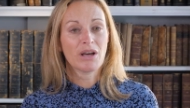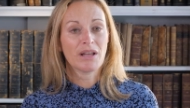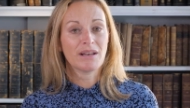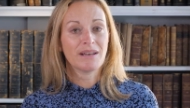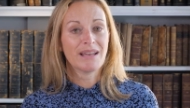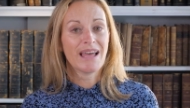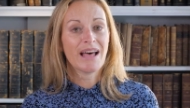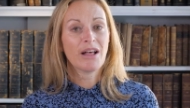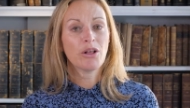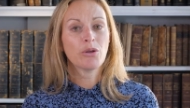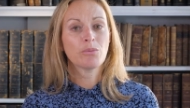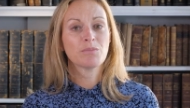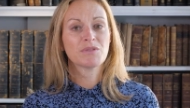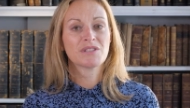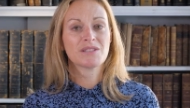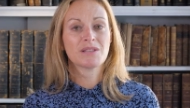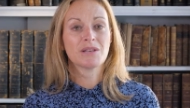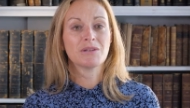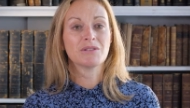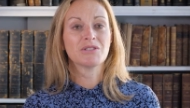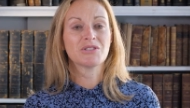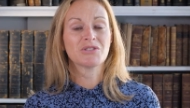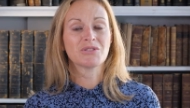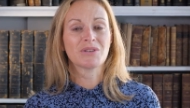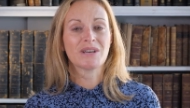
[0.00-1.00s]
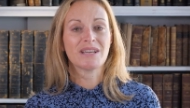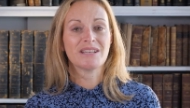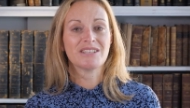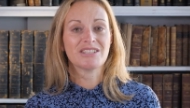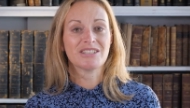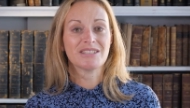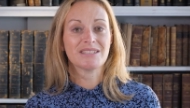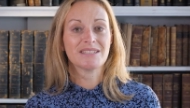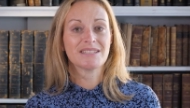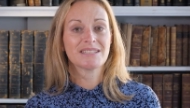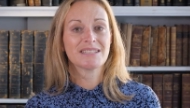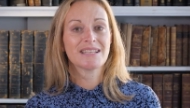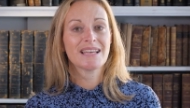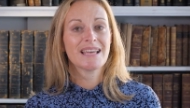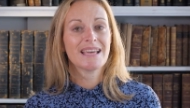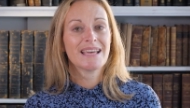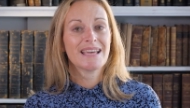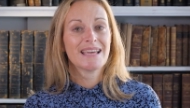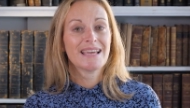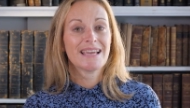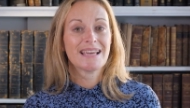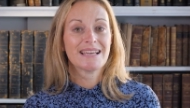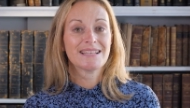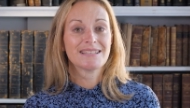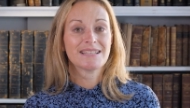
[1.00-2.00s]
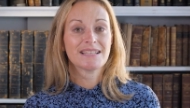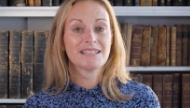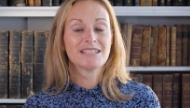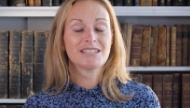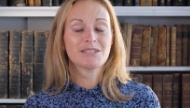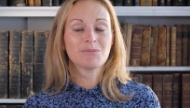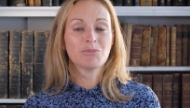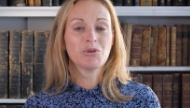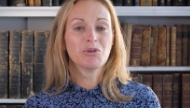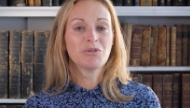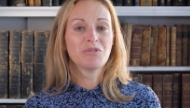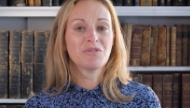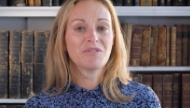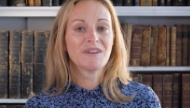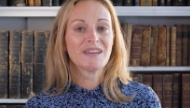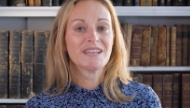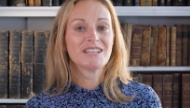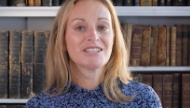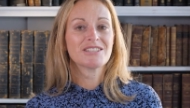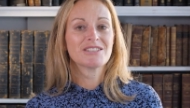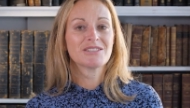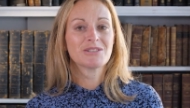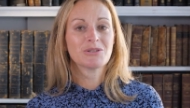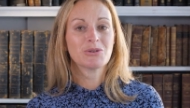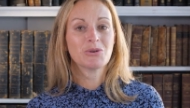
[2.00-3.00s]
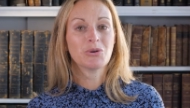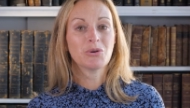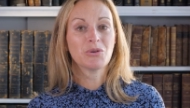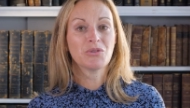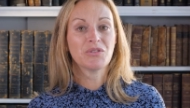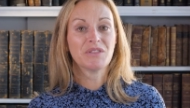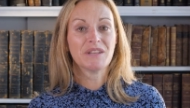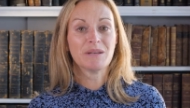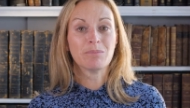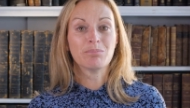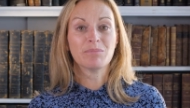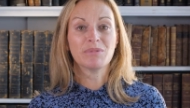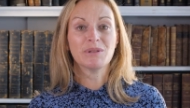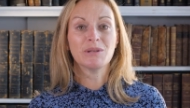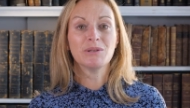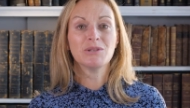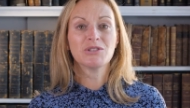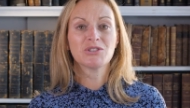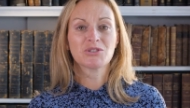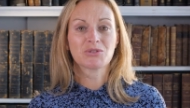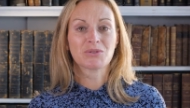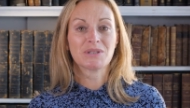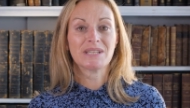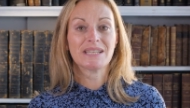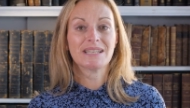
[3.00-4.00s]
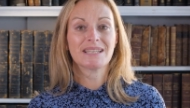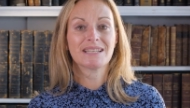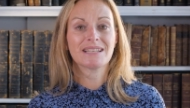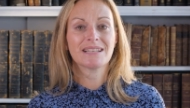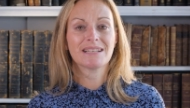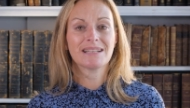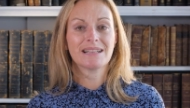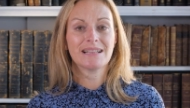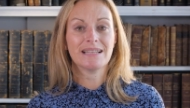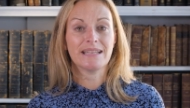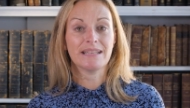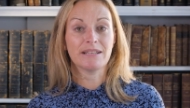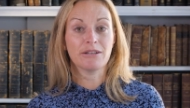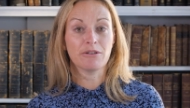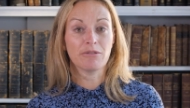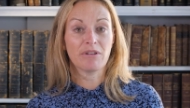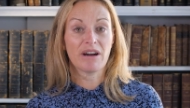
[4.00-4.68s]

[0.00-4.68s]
and helps those strangers is a small fish called the blue-streak cleaner